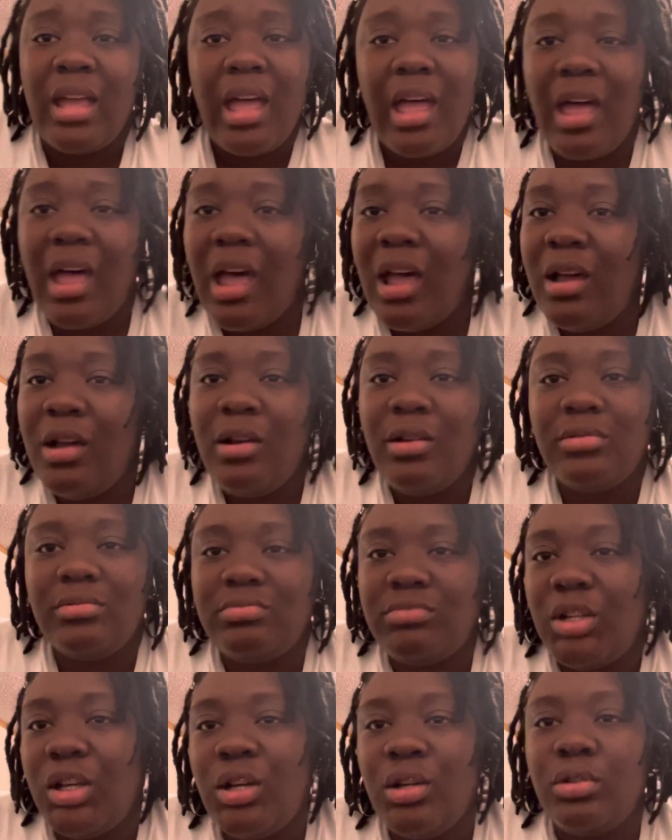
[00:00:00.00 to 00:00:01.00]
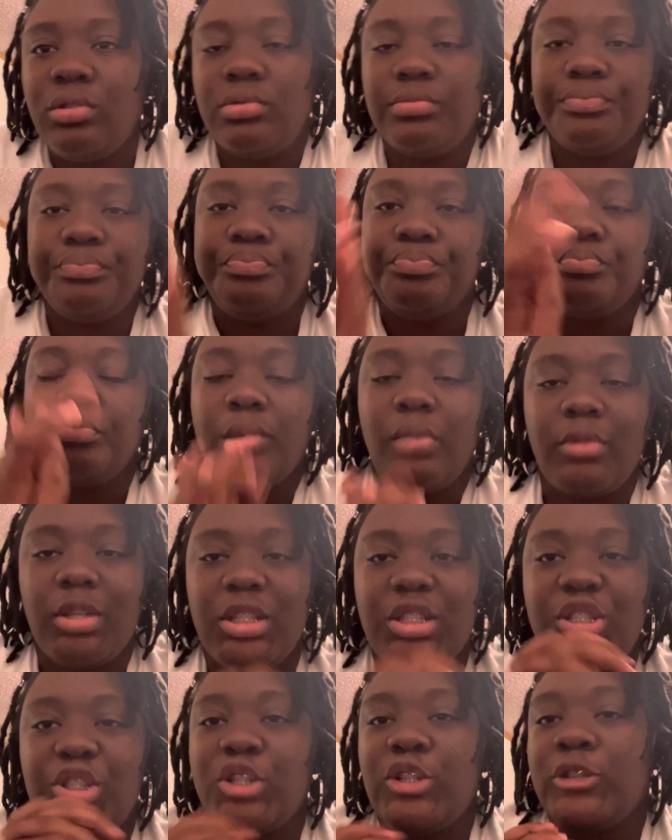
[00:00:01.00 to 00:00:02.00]
I don't know.
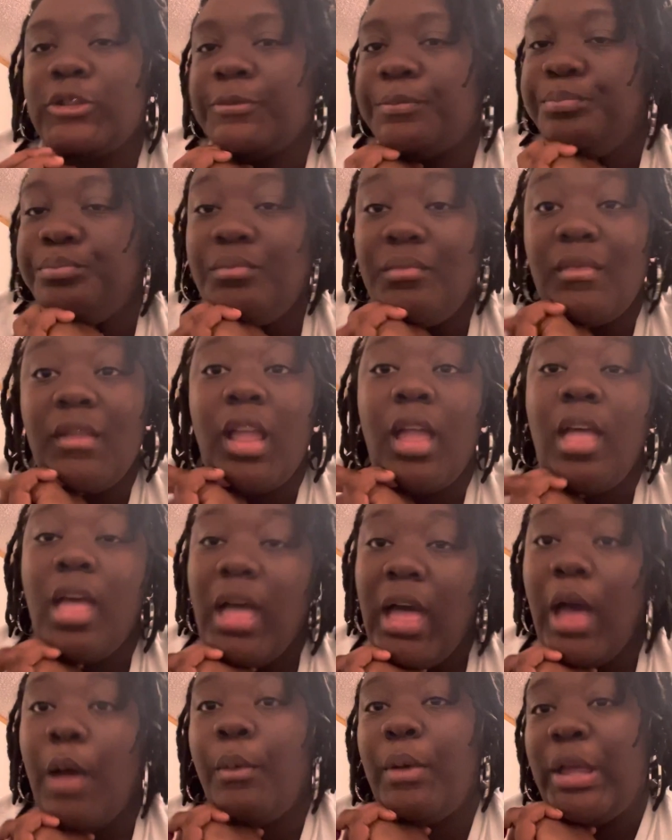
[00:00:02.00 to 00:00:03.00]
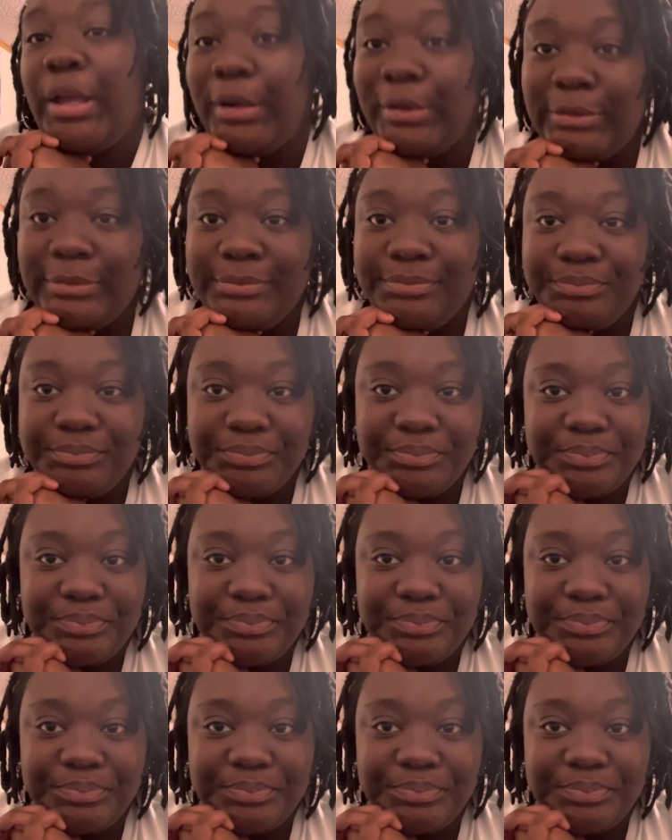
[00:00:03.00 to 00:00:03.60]
So I went home.